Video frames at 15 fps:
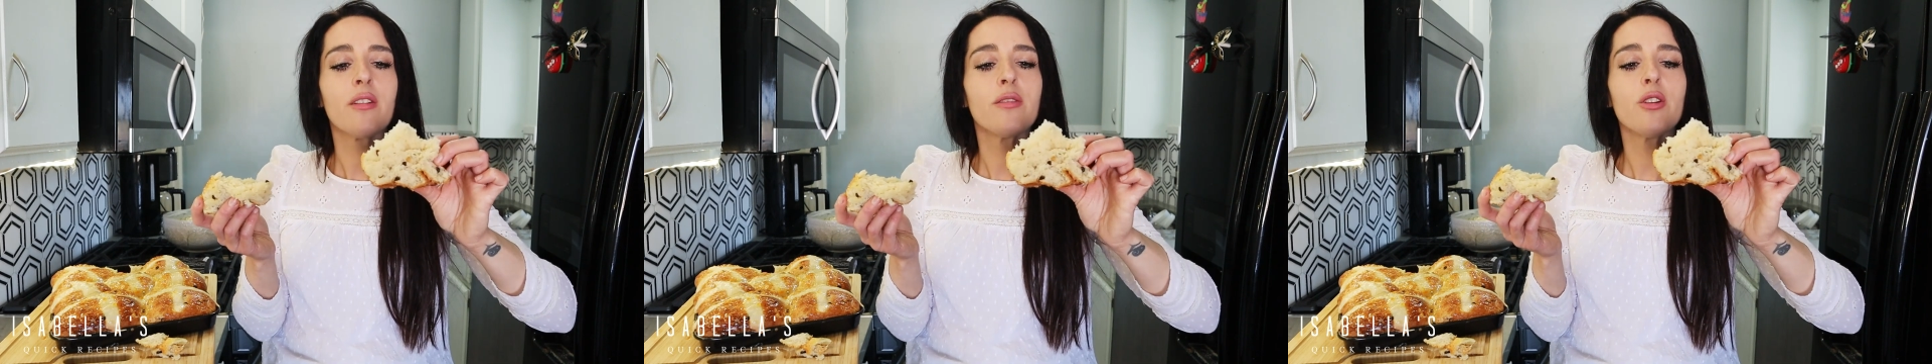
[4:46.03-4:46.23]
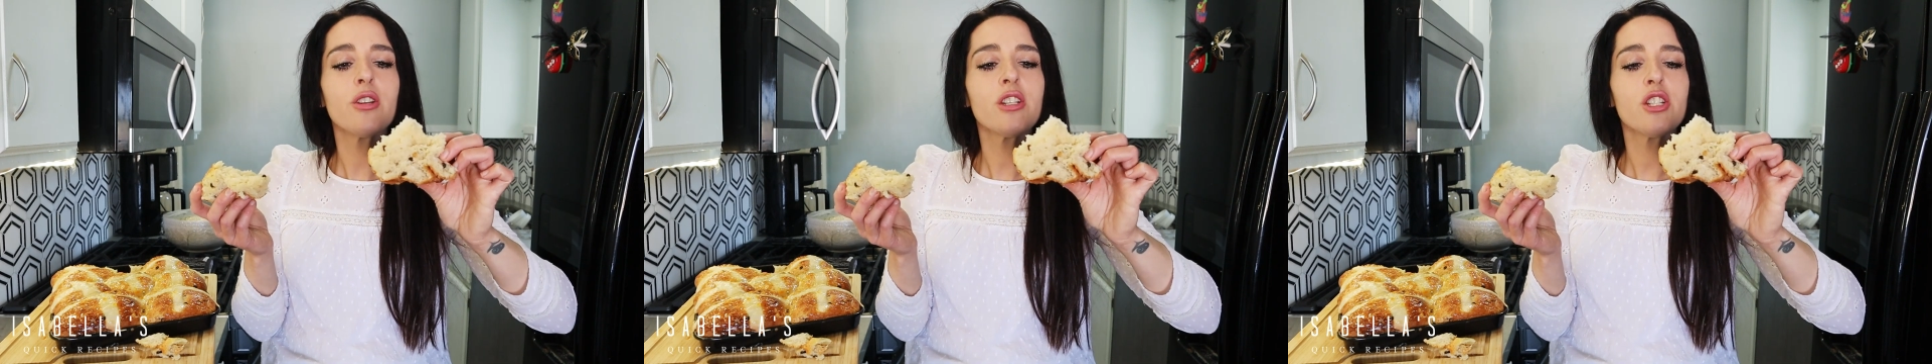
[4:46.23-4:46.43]

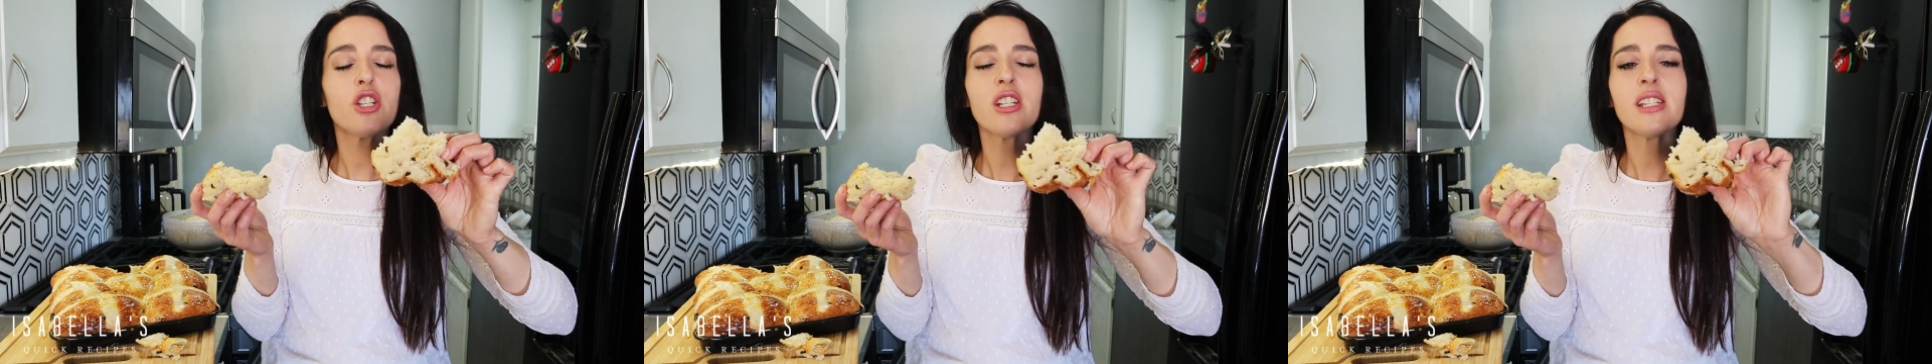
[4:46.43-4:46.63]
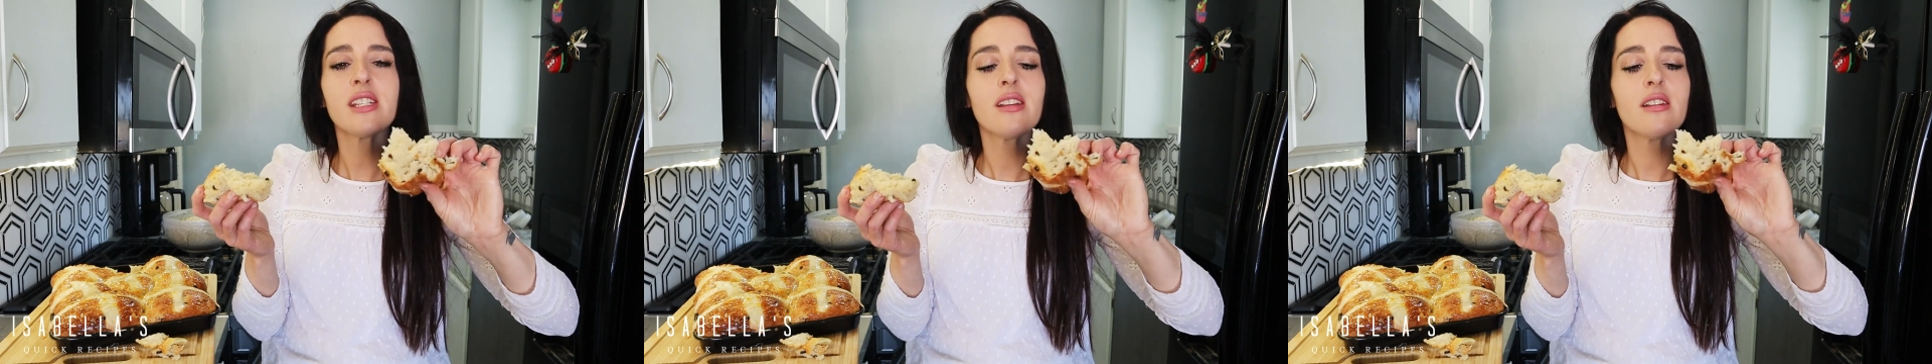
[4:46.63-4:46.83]
There's
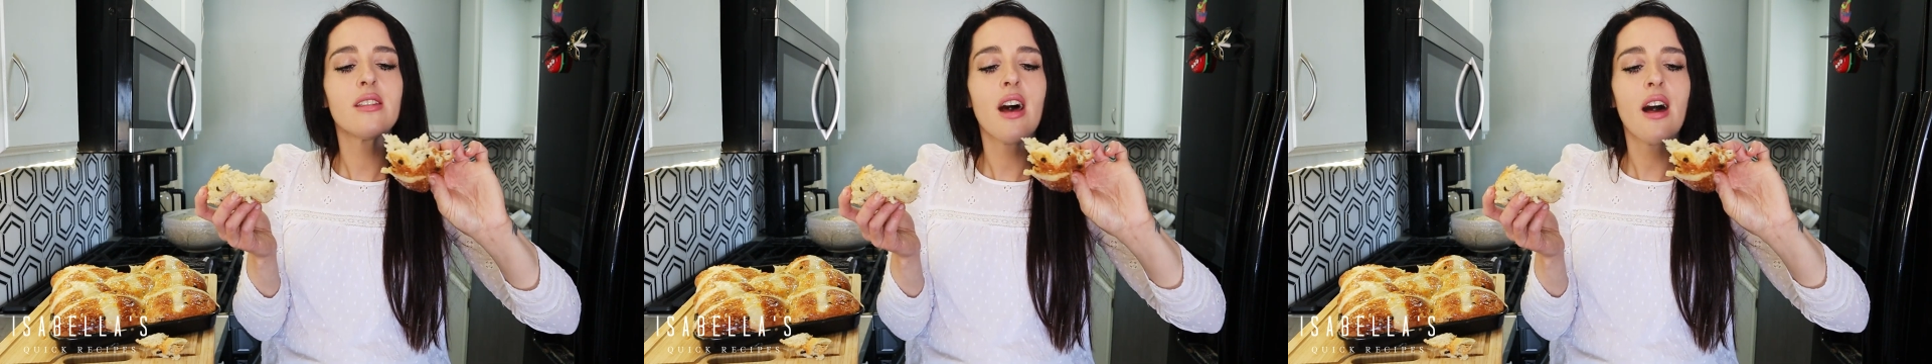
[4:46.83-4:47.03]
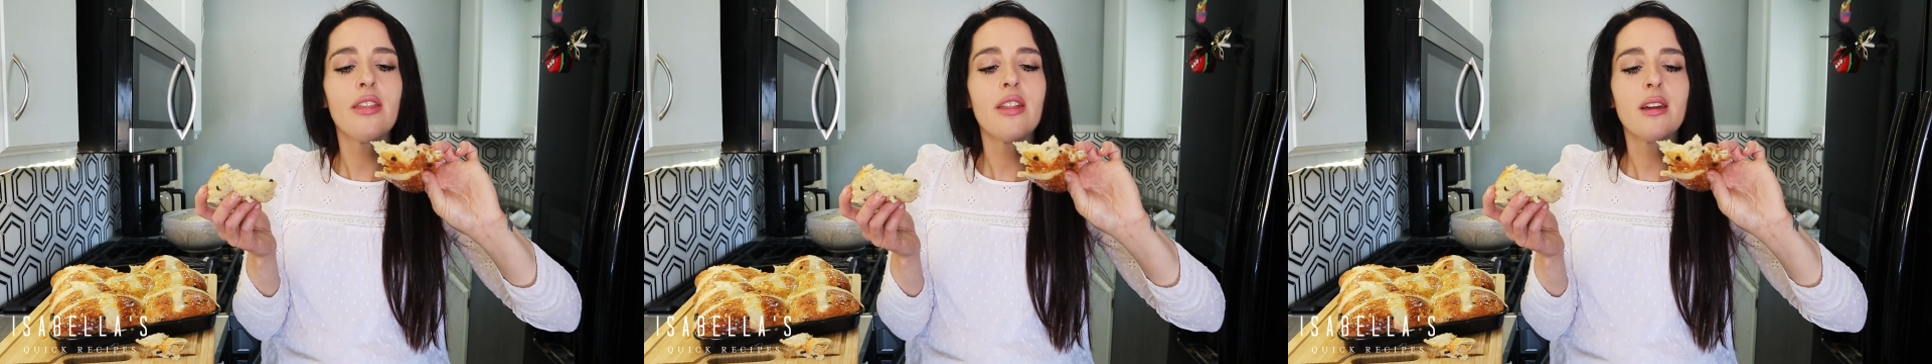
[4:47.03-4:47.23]
just
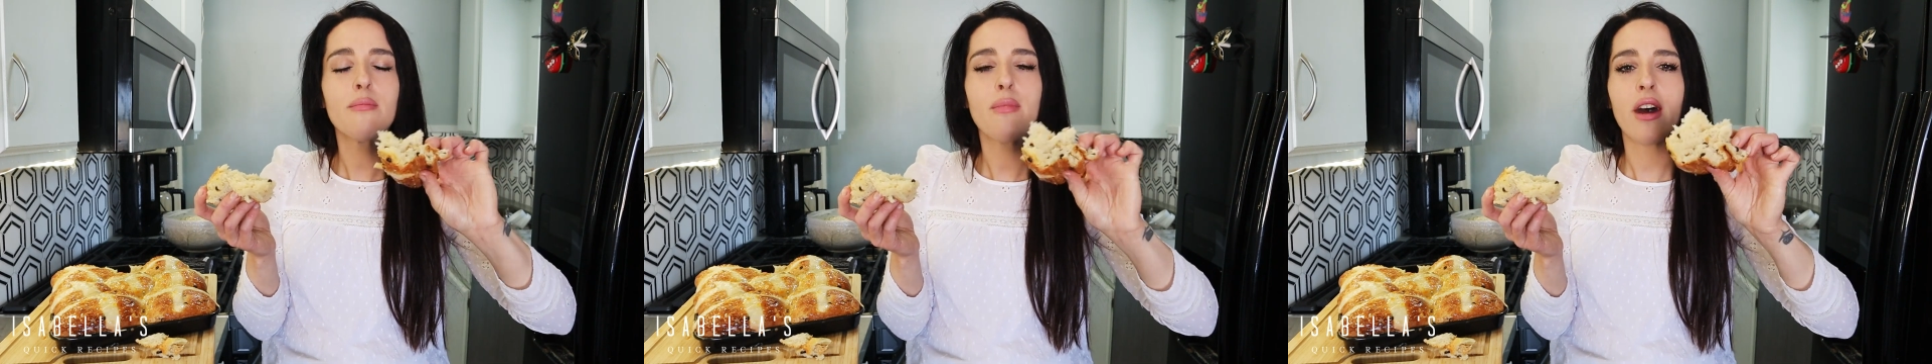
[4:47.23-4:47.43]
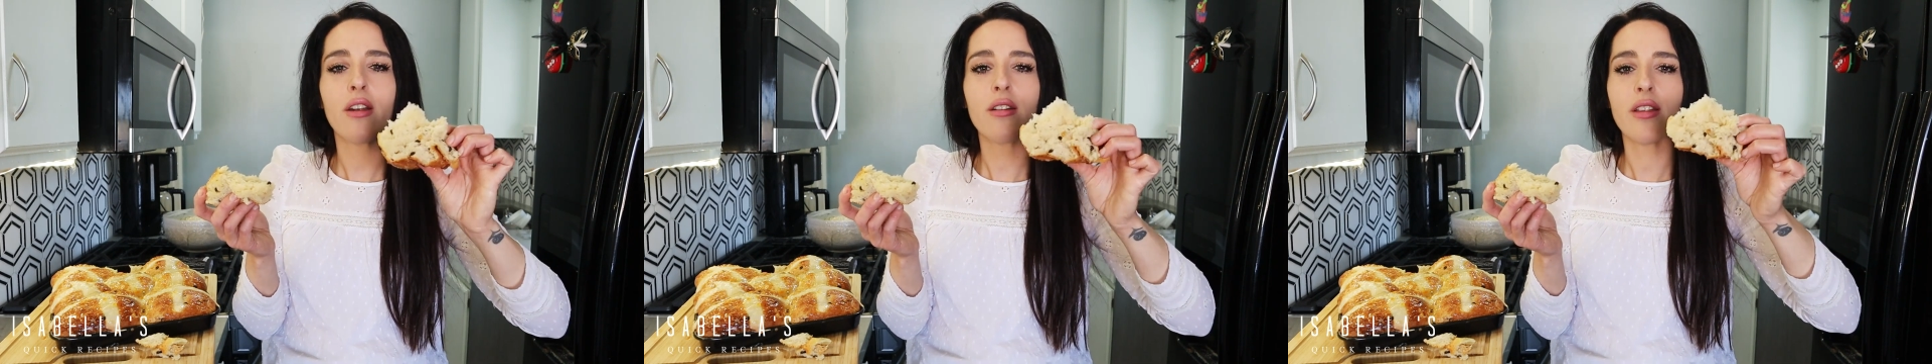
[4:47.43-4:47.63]
nothing
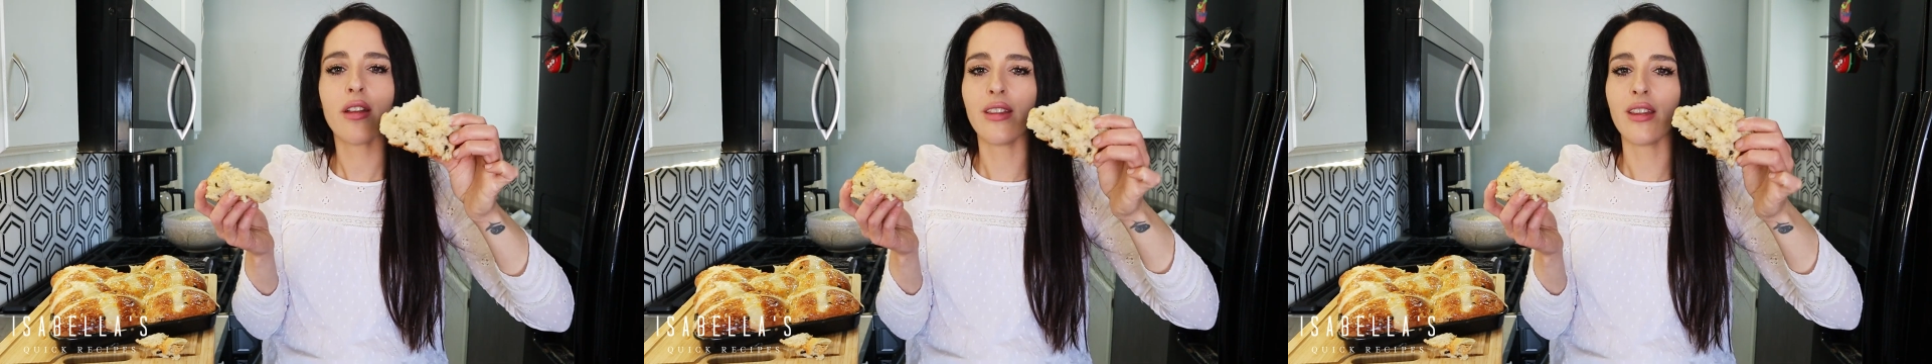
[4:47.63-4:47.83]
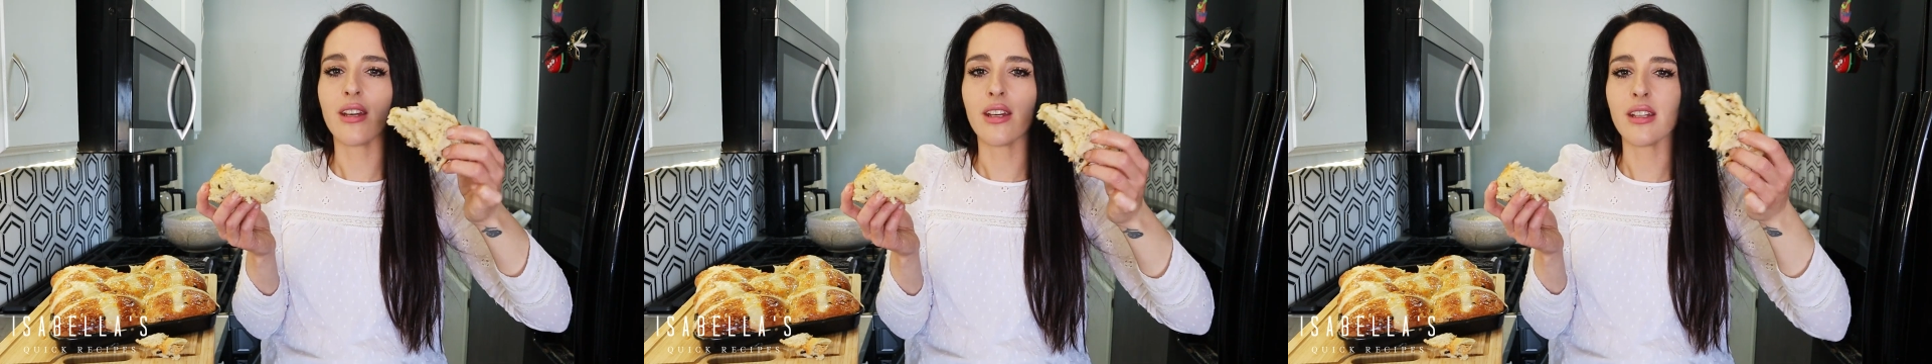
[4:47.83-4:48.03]
better
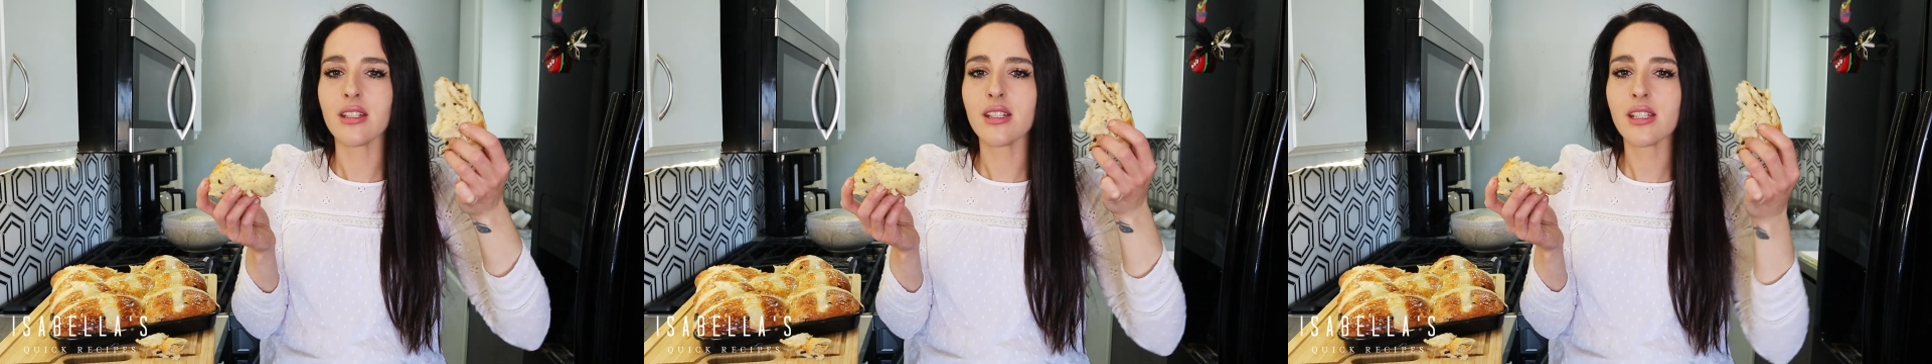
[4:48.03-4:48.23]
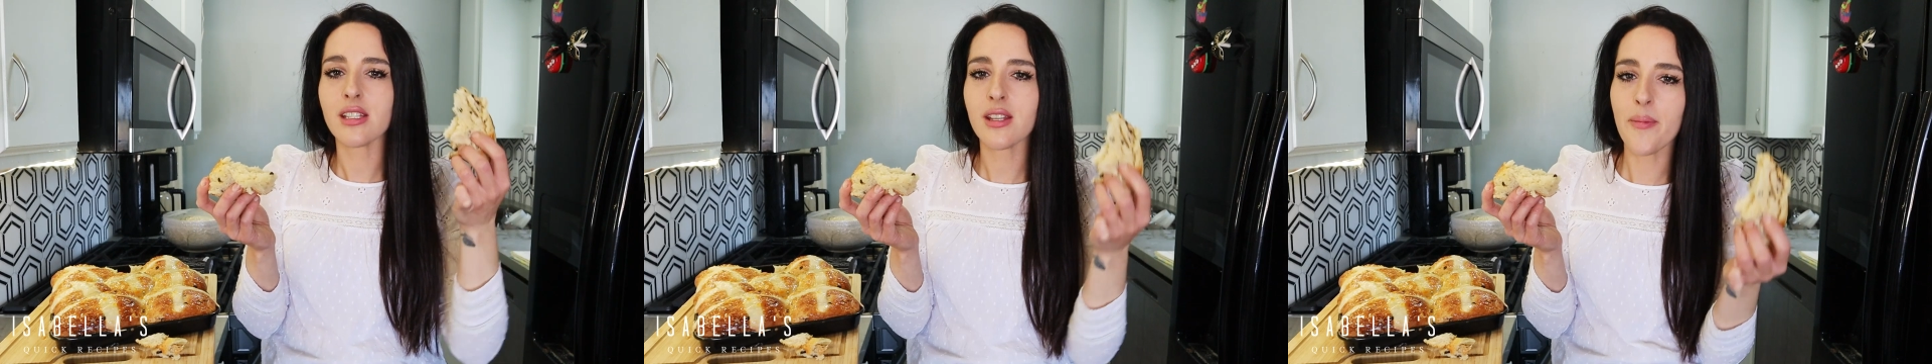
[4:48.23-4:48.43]
than
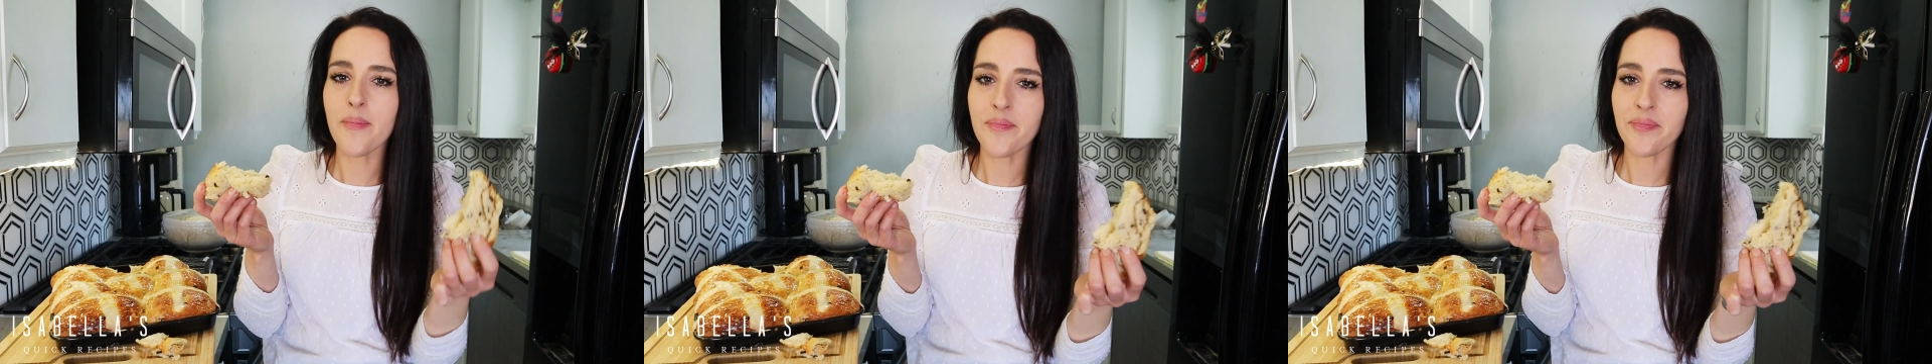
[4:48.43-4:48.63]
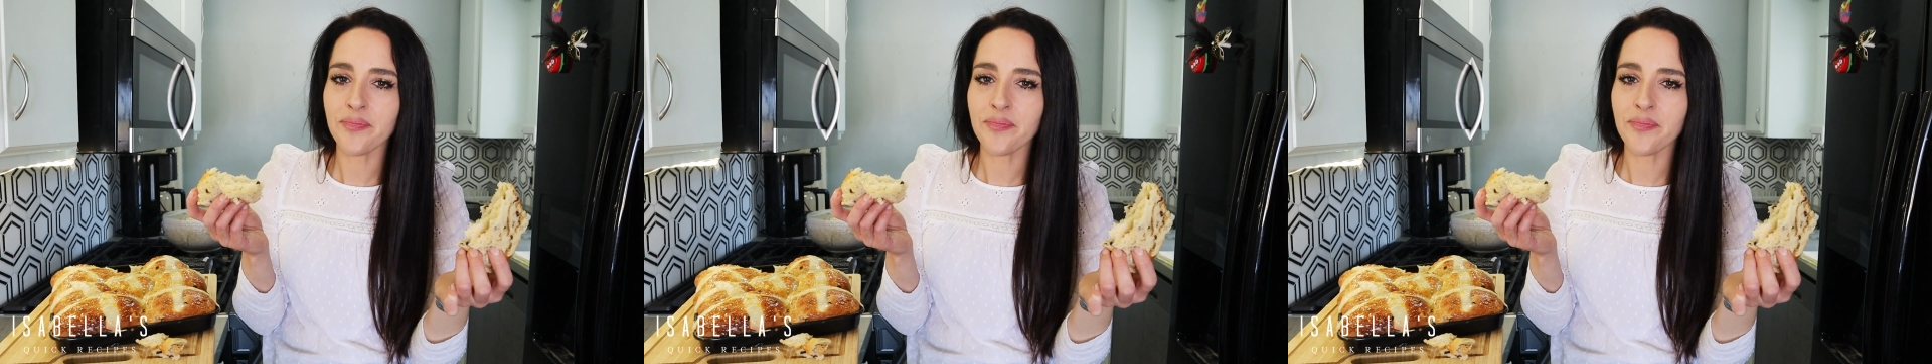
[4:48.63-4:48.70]
this.